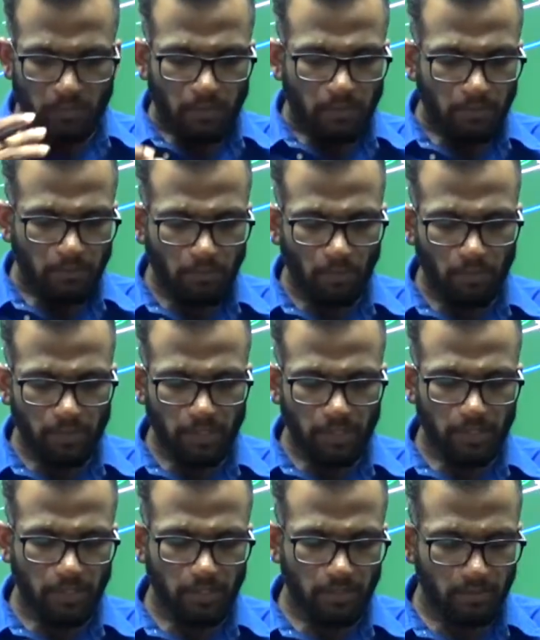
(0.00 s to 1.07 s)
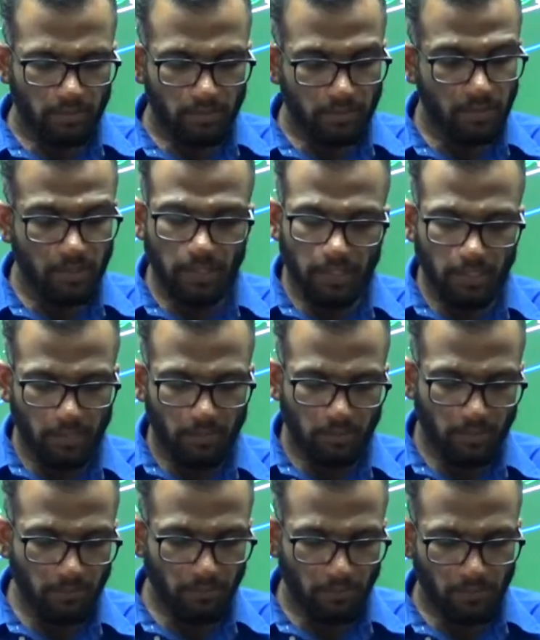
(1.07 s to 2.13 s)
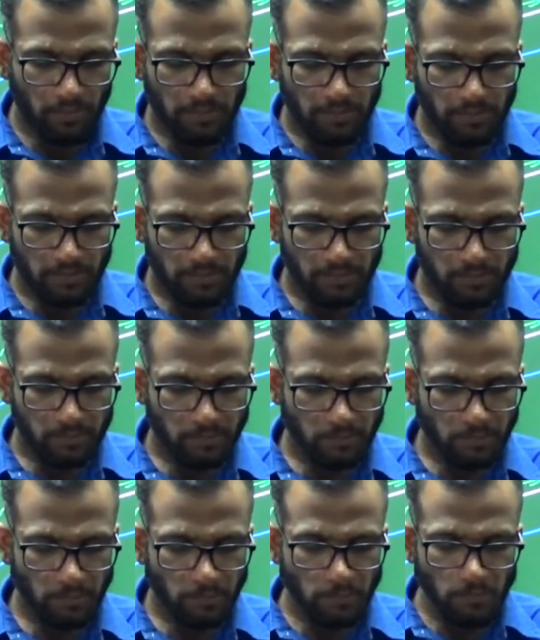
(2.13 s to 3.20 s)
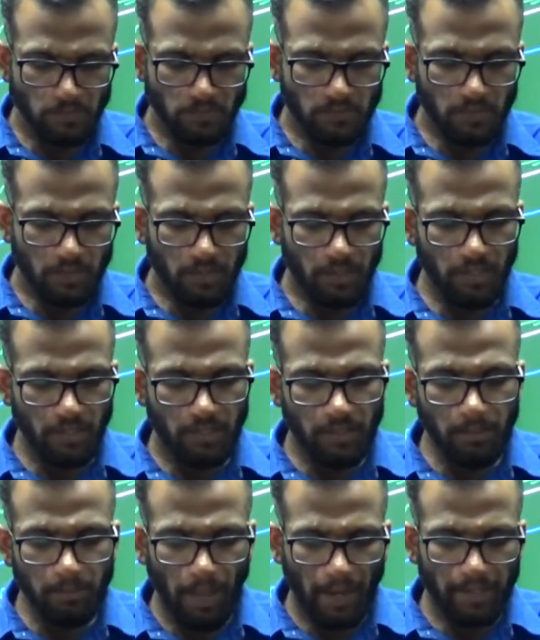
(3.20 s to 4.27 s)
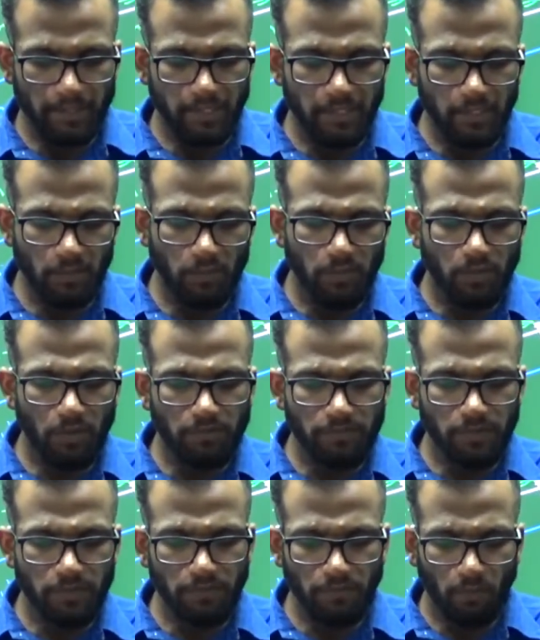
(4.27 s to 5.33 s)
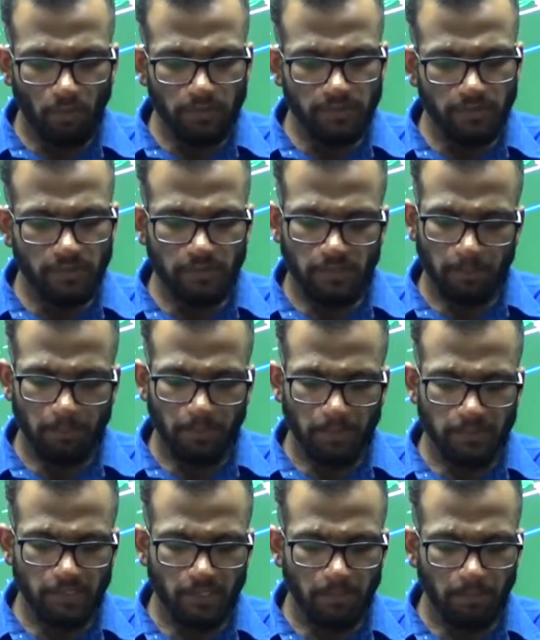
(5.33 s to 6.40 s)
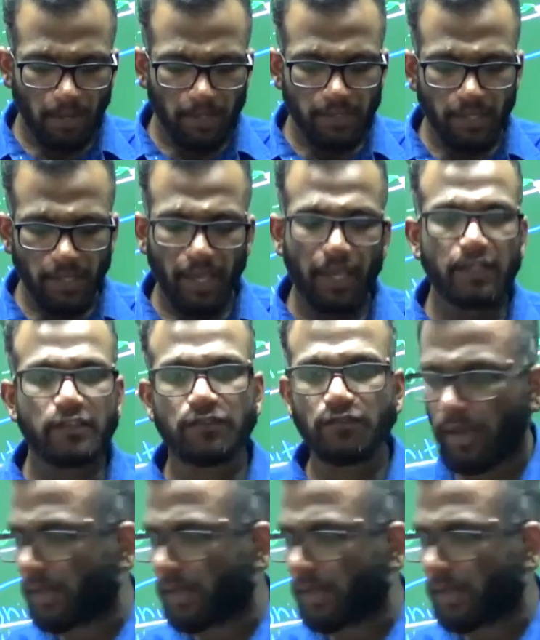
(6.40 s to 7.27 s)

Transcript: 30 newton force. Here magnitude of the force is represented by the xy.